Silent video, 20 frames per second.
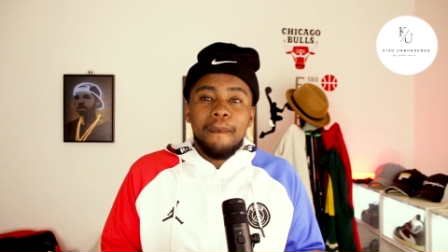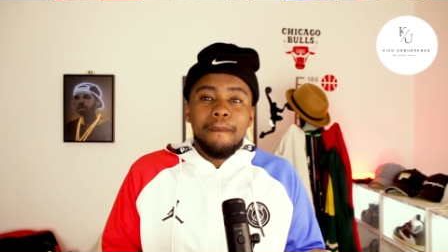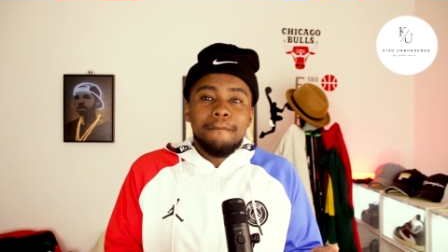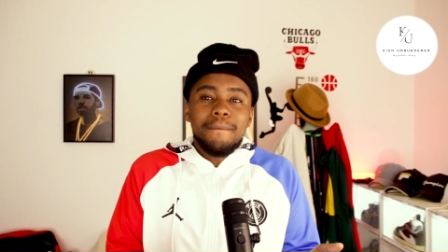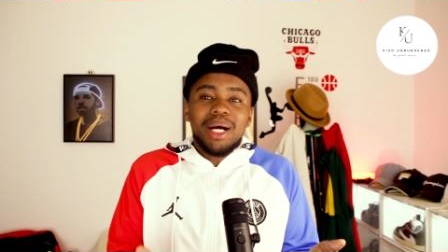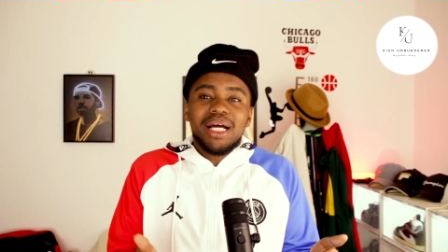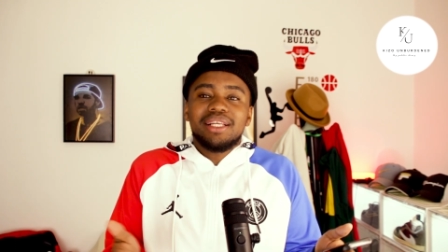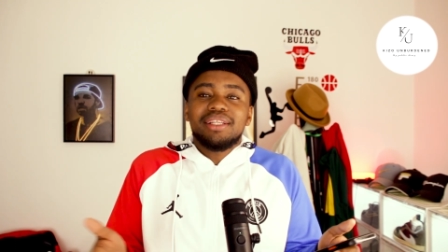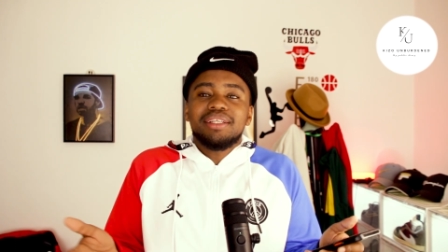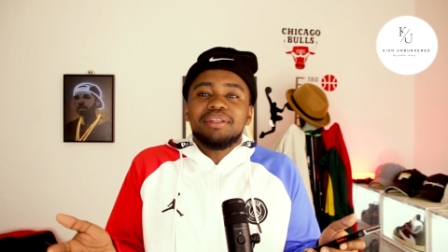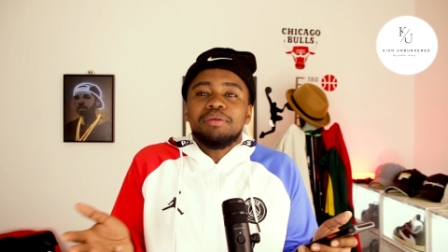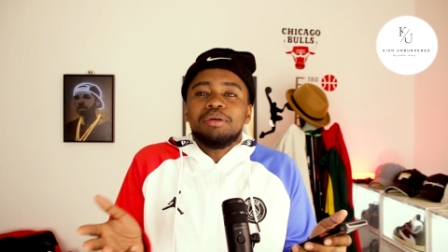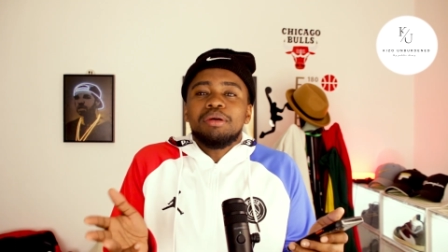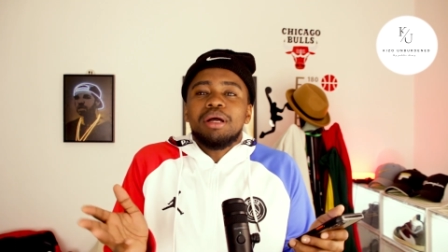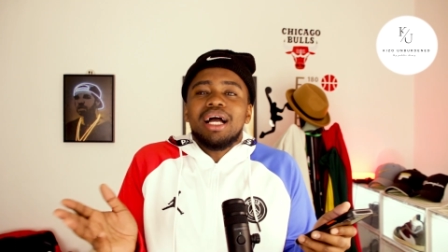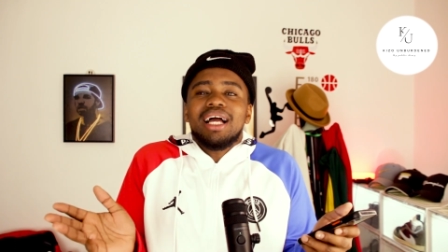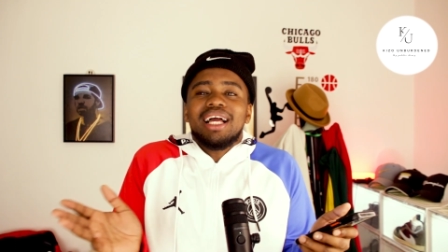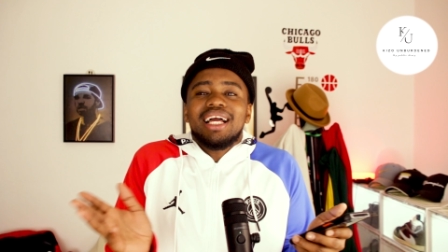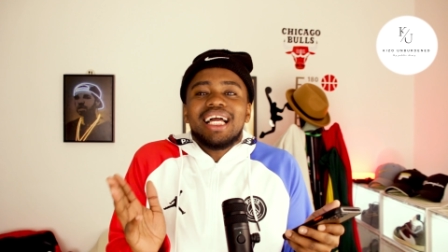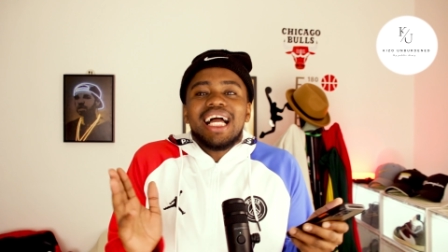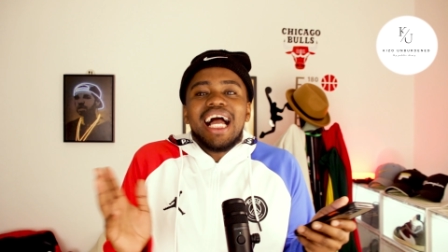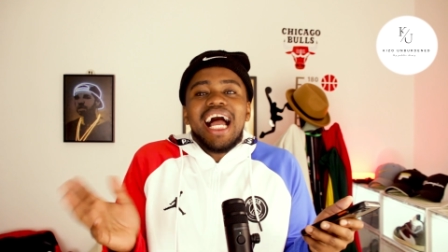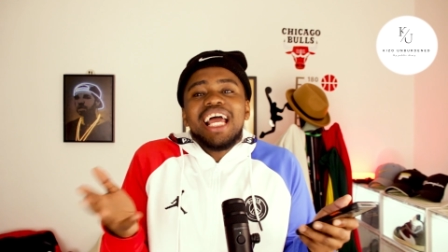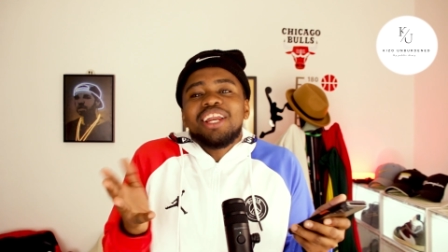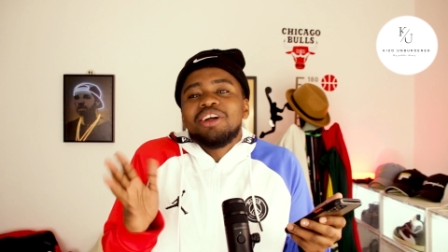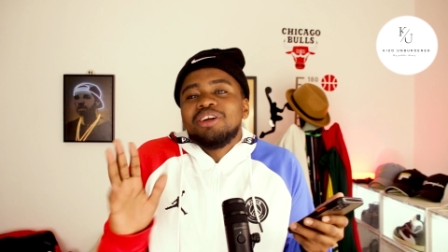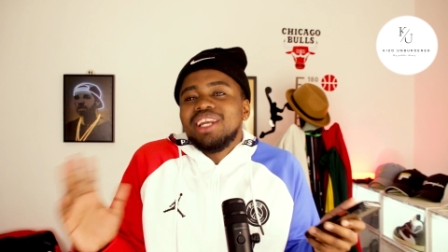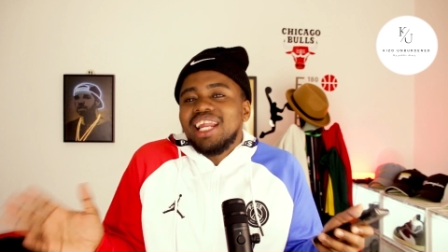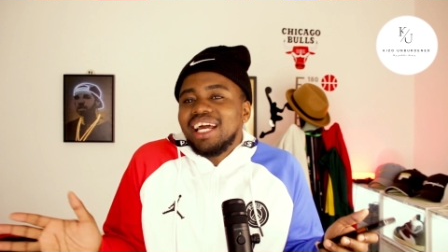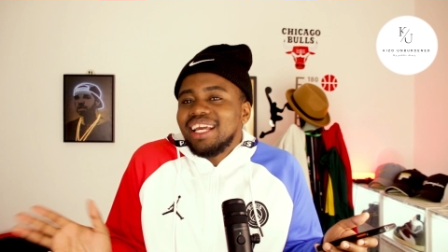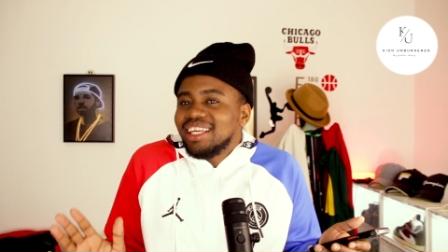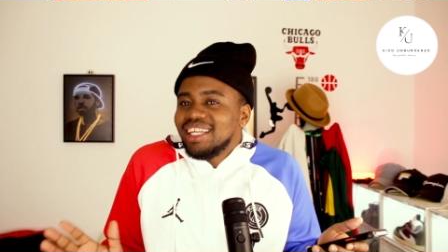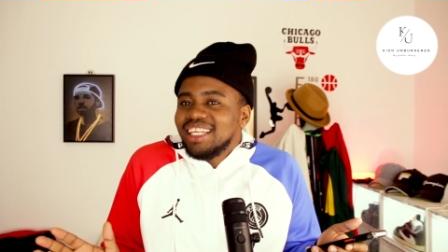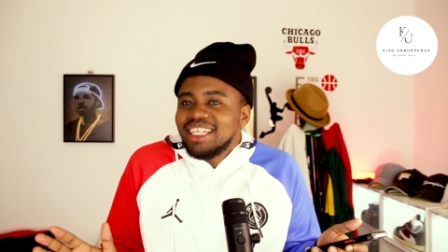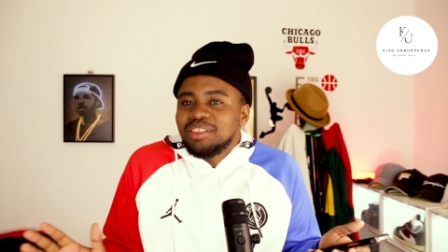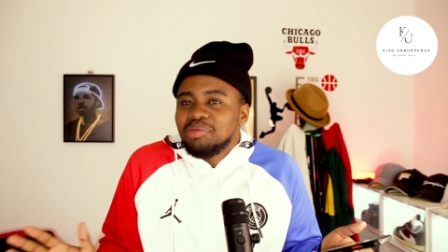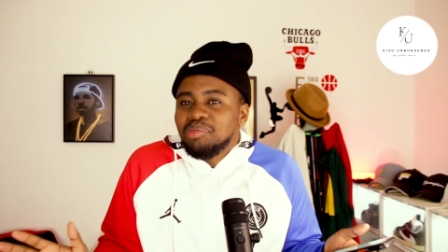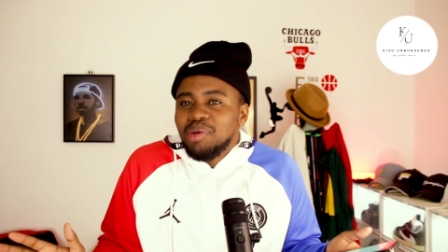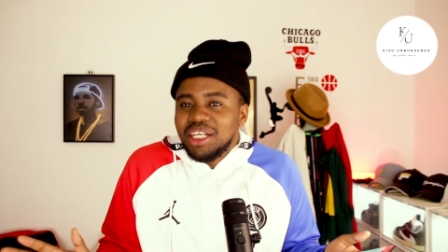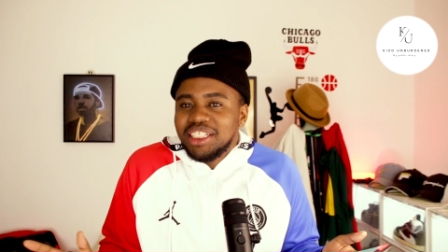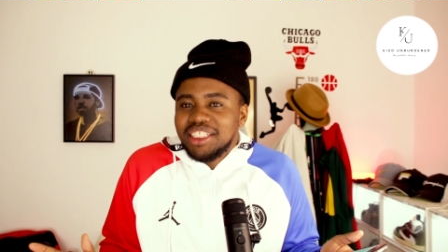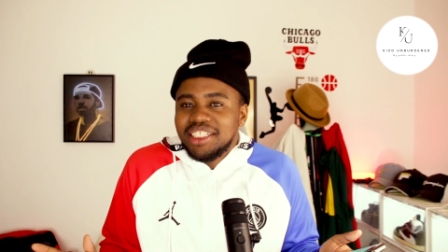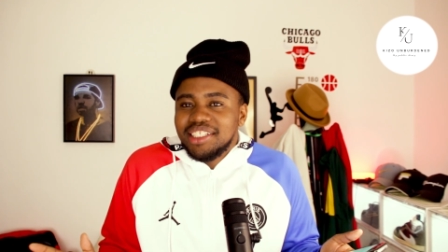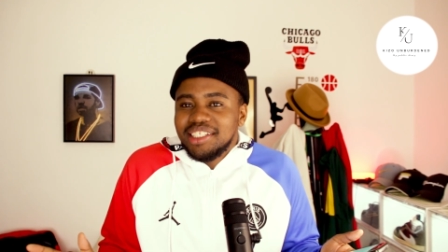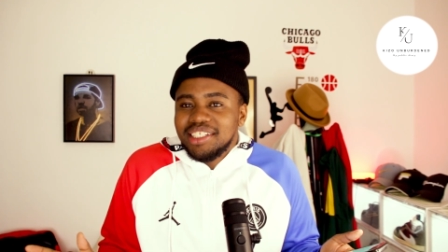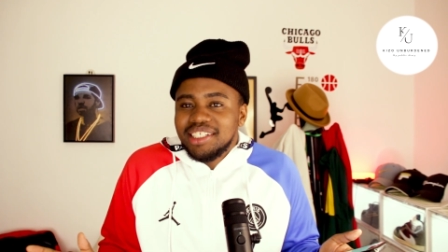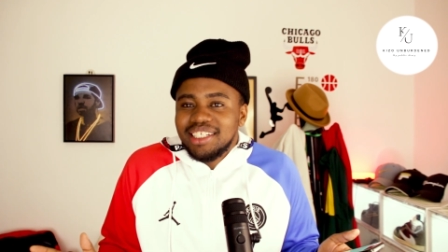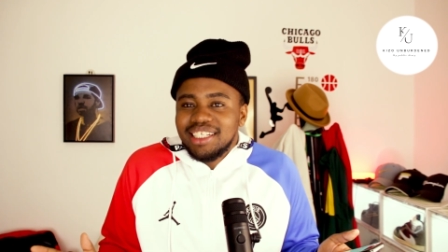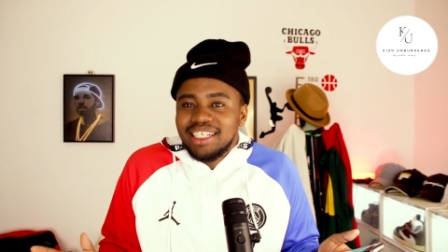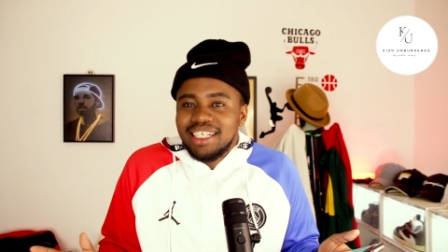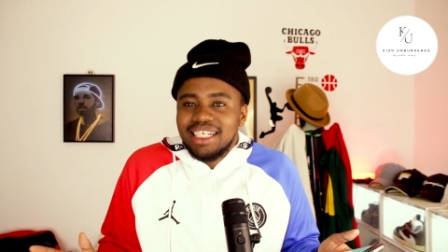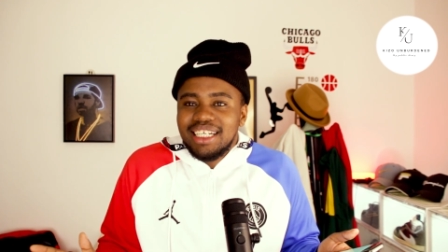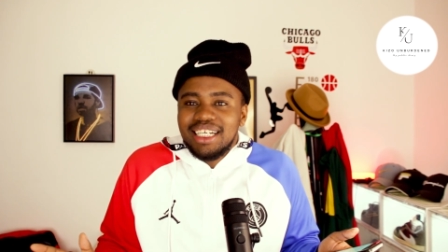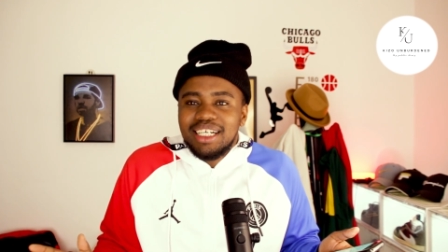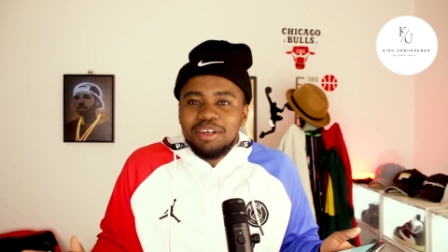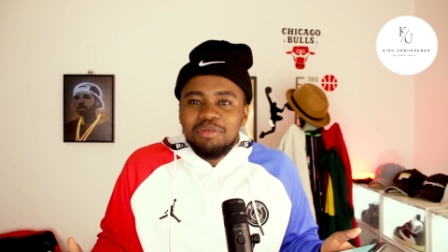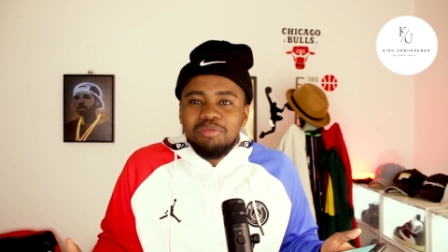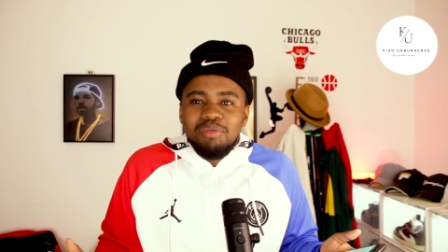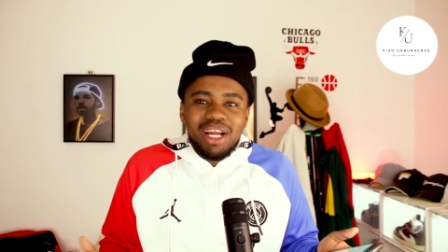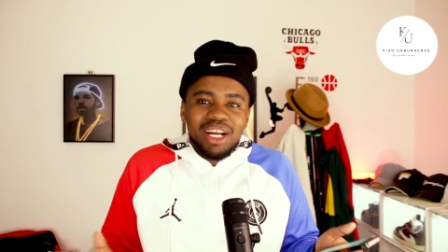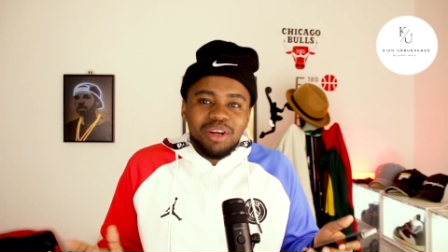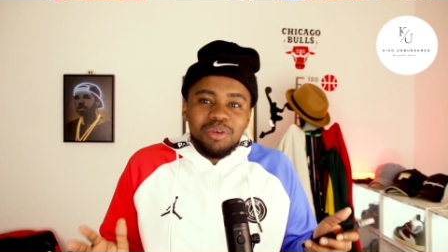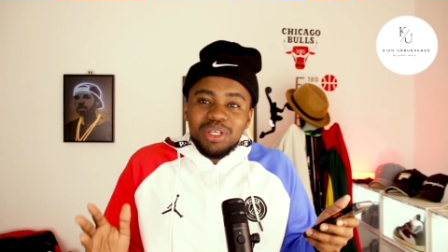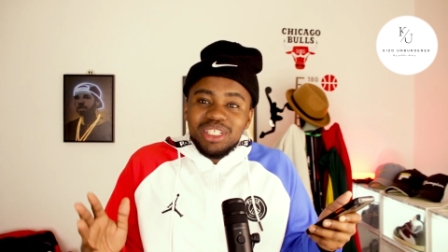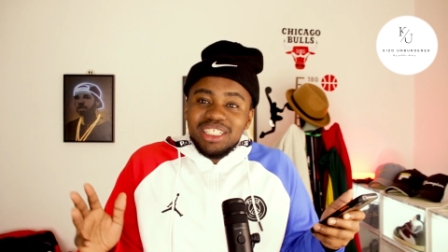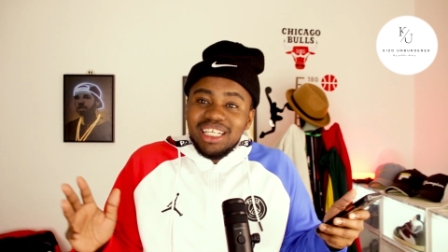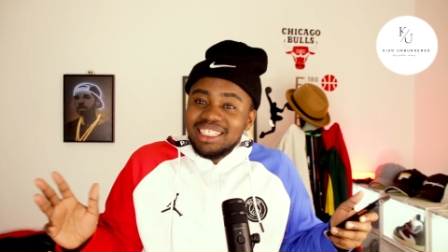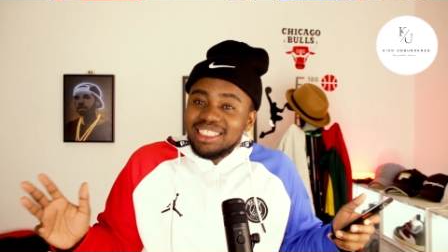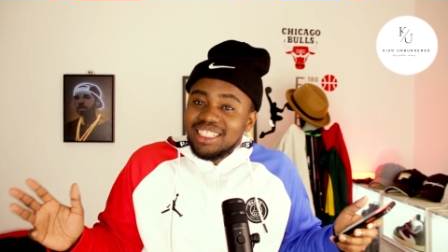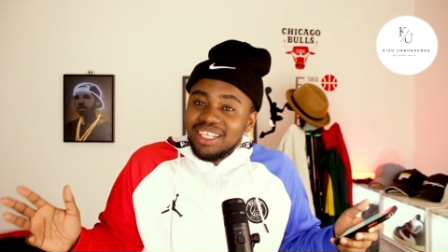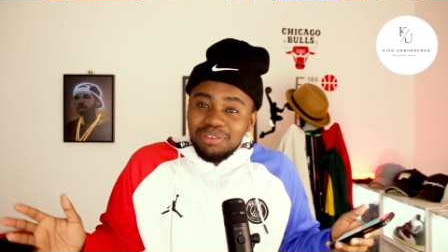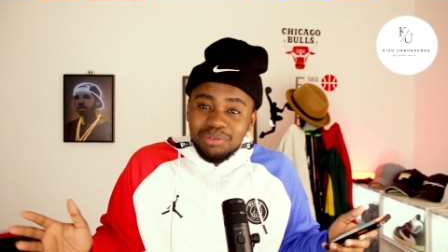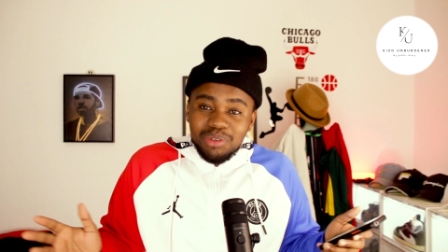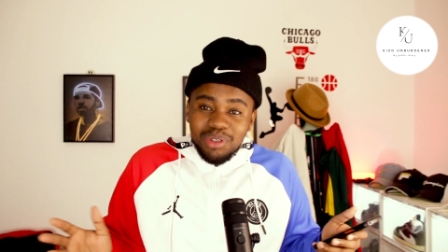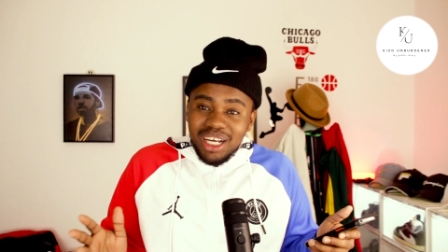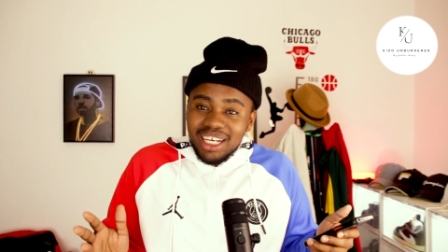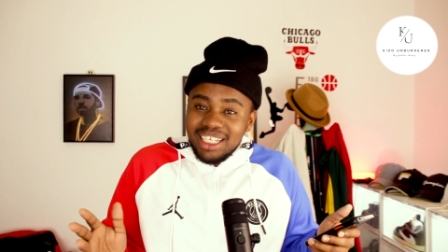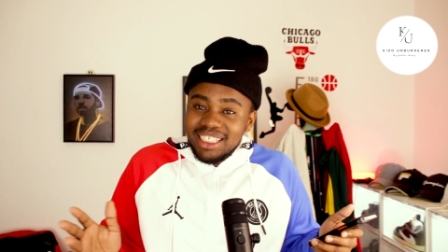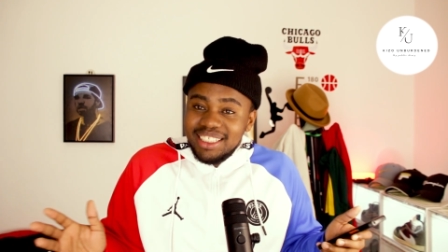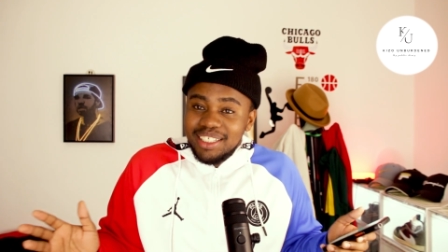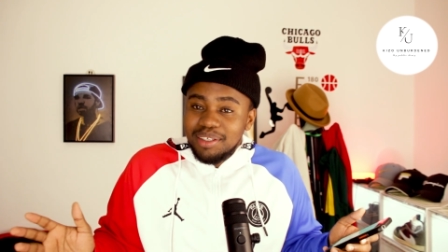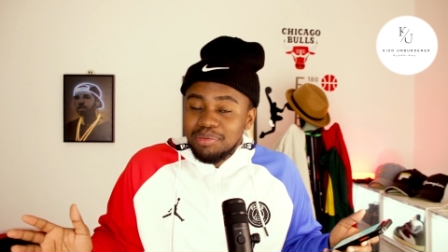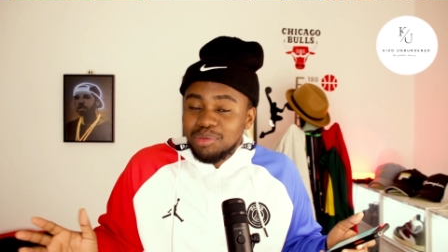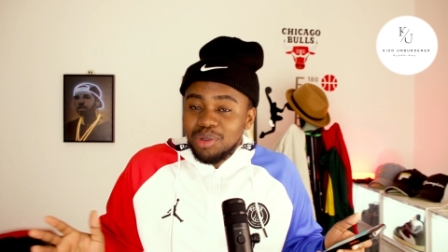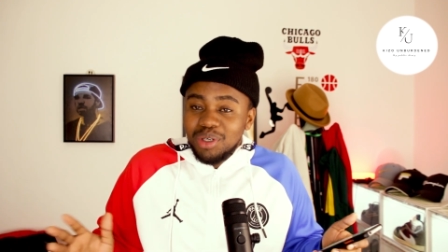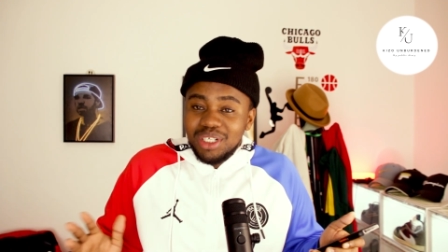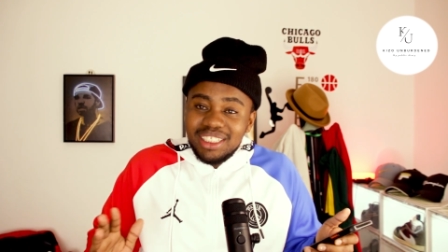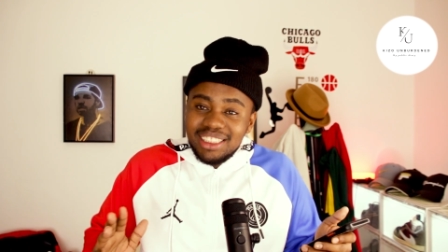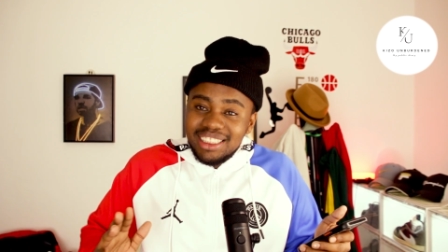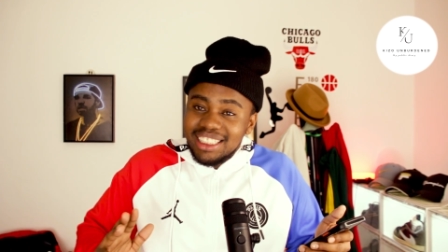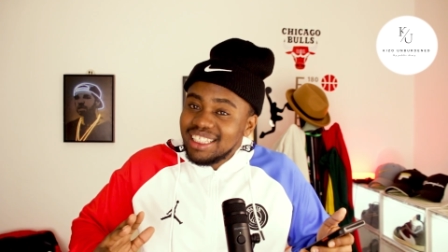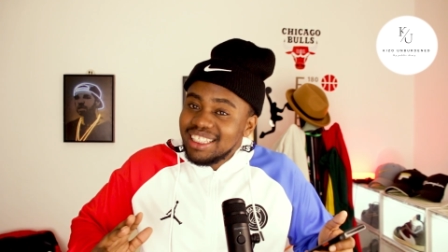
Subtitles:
But I don't like it as much. But we just have to accept it.